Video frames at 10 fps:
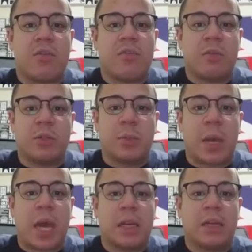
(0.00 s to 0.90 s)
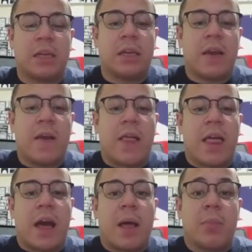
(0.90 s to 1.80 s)
from Japan.
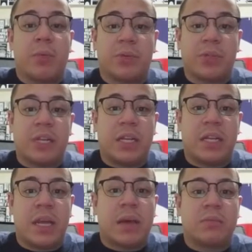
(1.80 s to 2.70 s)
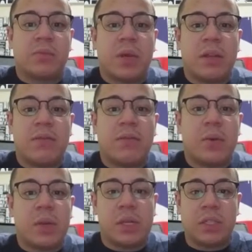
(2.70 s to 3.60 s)
I'm Brazilian, I'm
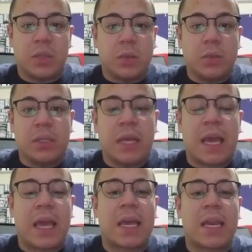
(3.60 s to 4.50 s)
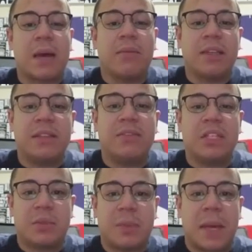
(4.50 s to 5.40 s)
twenty-four years old and I'm living
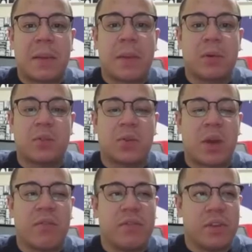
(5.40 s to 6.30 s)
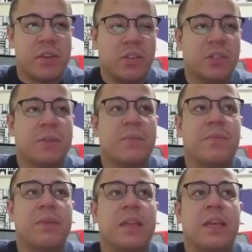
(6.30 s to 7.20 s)
in Japan about twelve years.
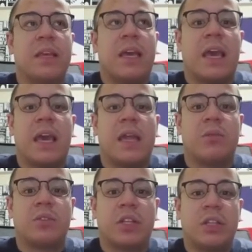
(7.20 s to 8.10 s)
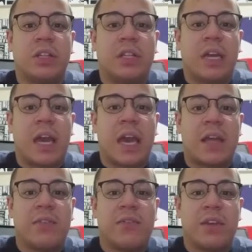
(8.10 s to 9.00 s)
And recently I
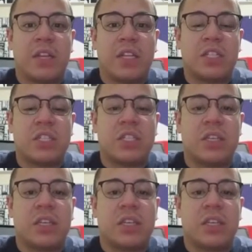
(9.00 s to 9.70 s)
had finished